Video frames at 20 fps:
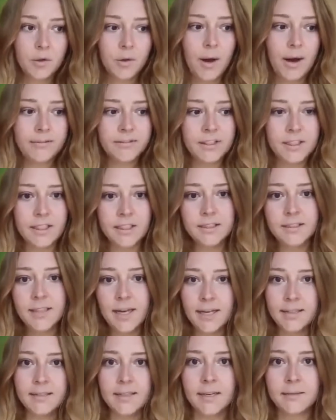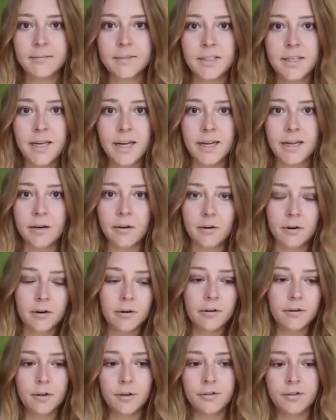you have to eat 10 times a day,
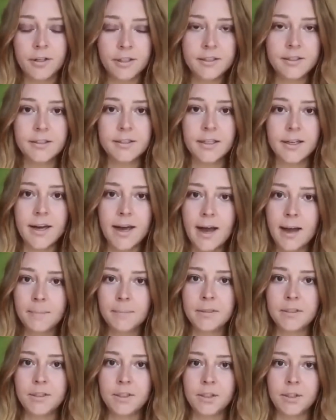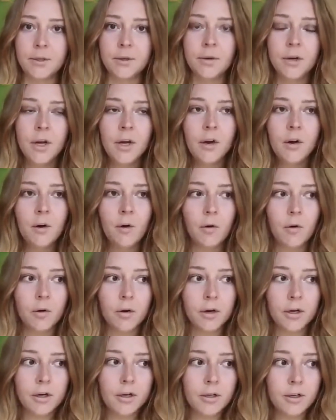or this is gonna happen to you.
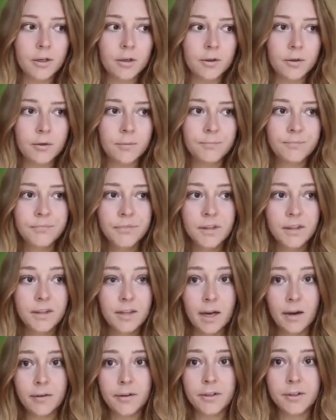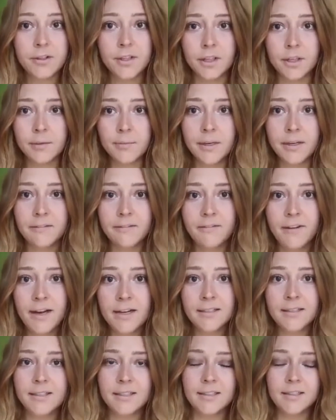Or, you know, now there's intermittent
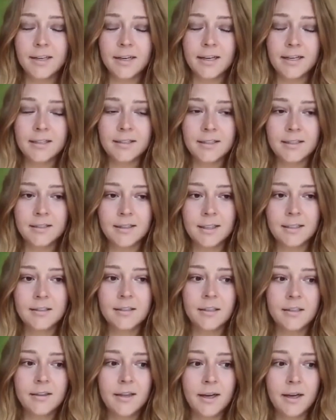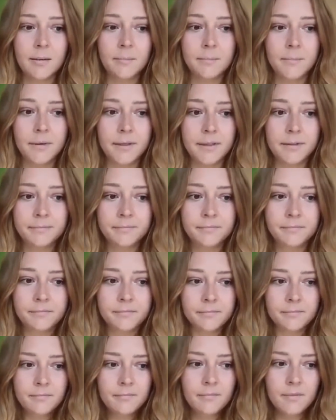fasting diets and things like that, but
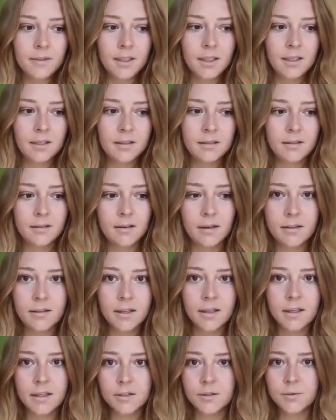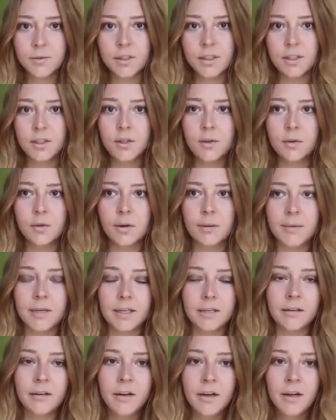nothing is really new. I
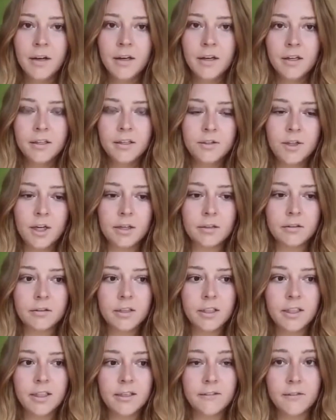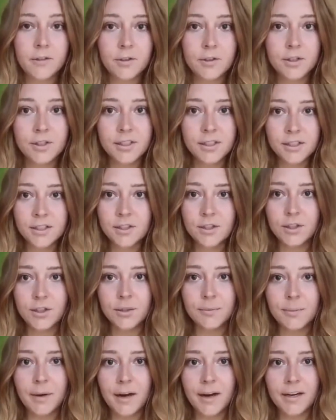mean, generally, if you just listen
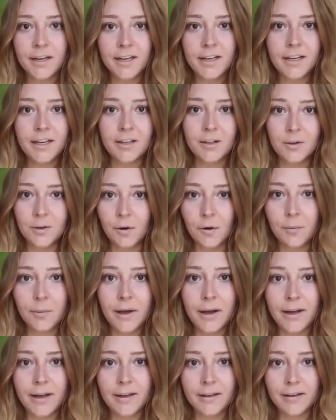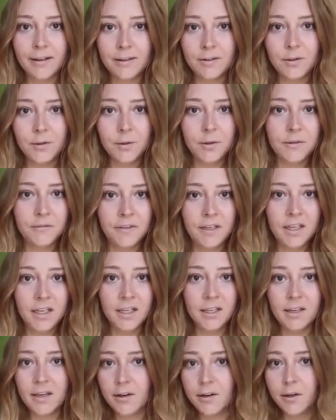to your body and you go by intuitive
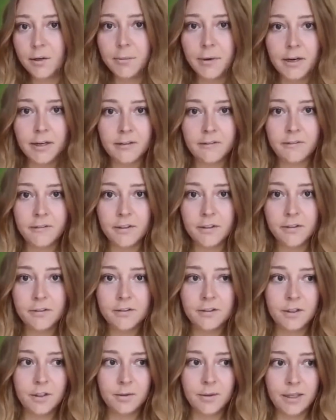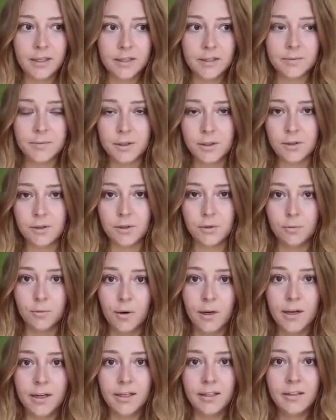eating and how your body feels and you eat as much as you
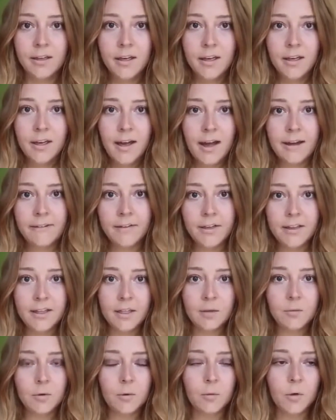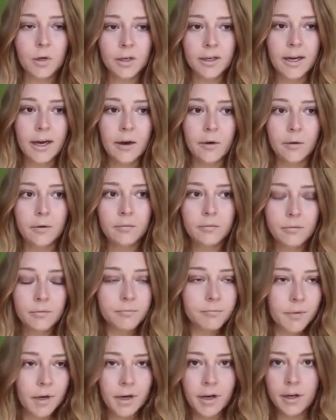want, everything will work out
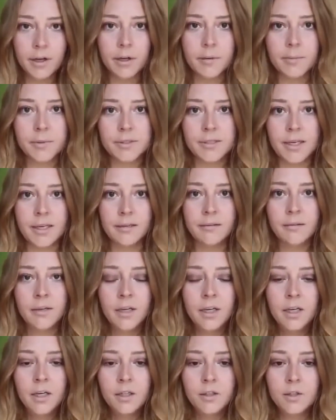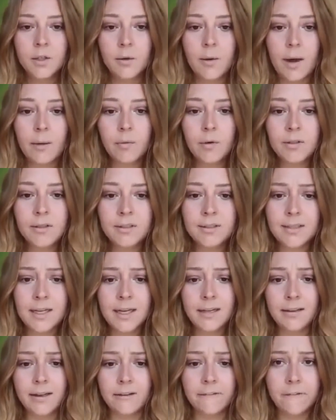100%. So I wouldn't
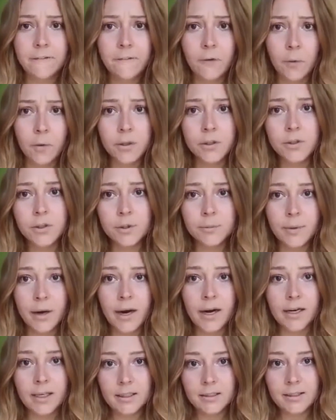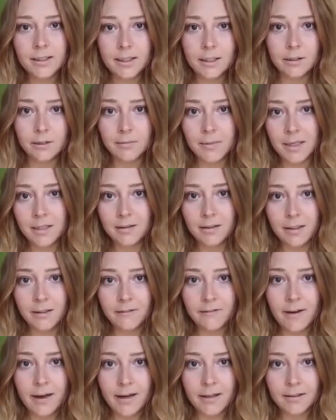say like force your body to
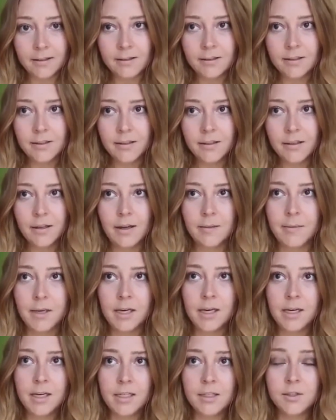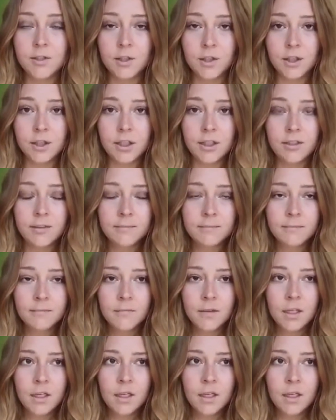intermittently fast. I mean, it is good